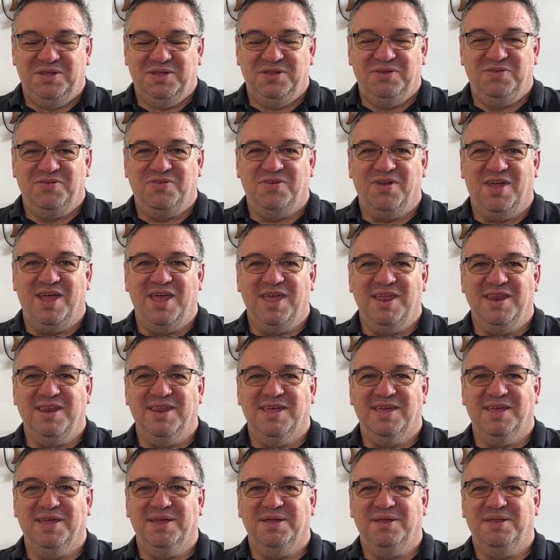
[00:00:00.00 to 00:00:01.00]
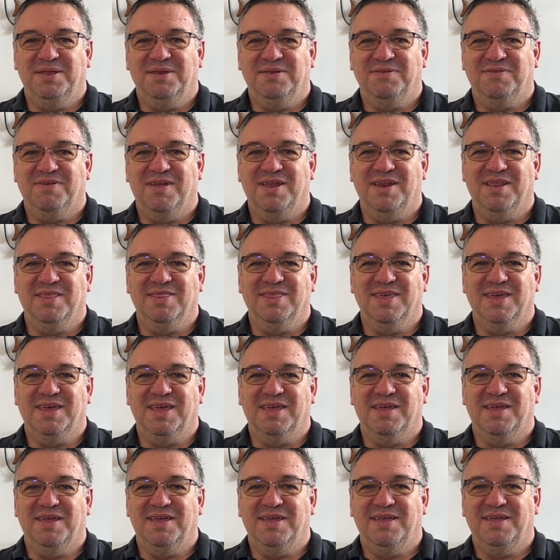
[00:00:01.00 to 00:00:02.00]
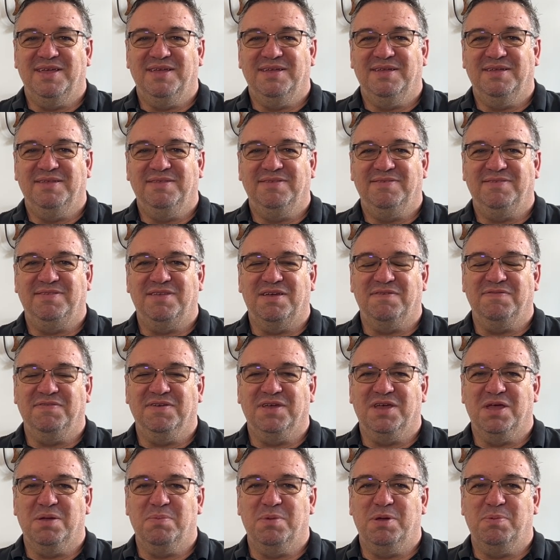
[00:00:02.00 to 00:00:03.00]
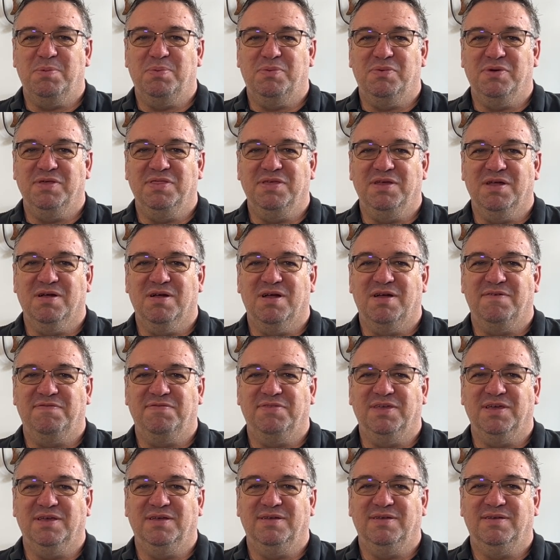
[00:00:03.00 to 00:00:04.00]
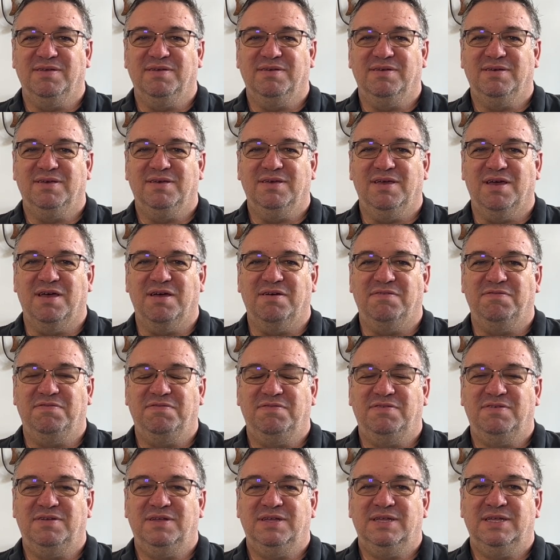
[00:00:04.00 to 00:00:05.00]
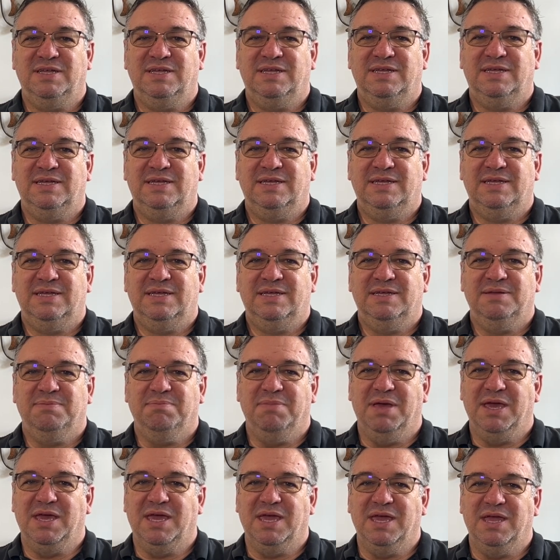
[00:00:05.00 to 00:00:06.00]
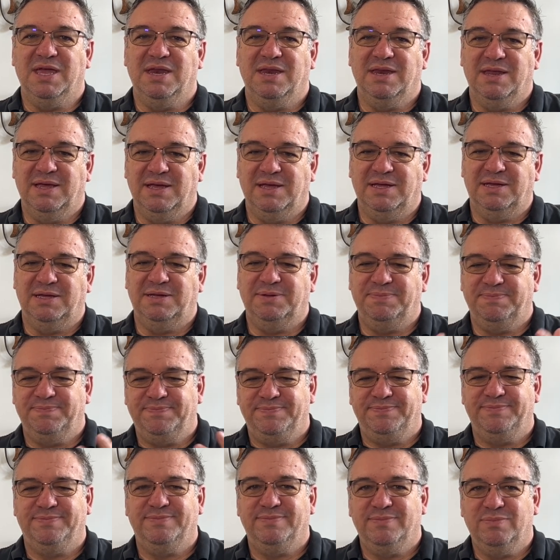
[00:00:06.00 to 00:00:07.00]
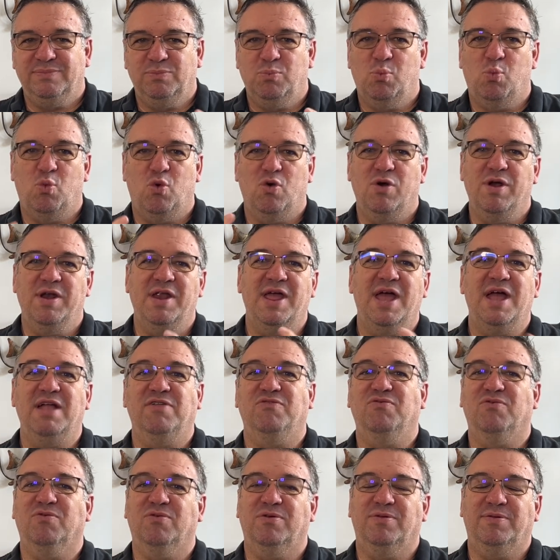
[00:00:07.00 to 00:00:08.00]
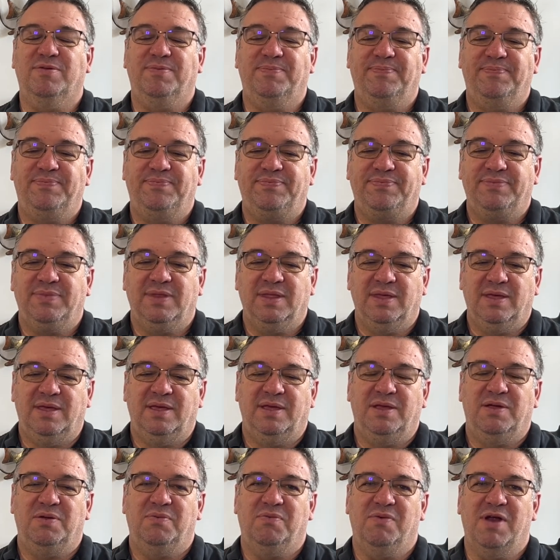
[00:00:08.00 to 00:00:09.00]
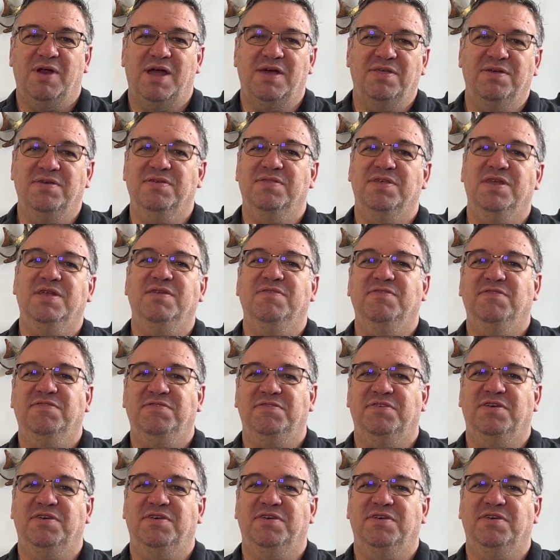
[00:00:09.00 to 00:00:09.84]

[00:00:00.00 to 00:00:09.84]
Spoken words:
trying to think of stuff to come up with here off the cuff. Make it more natural rather than just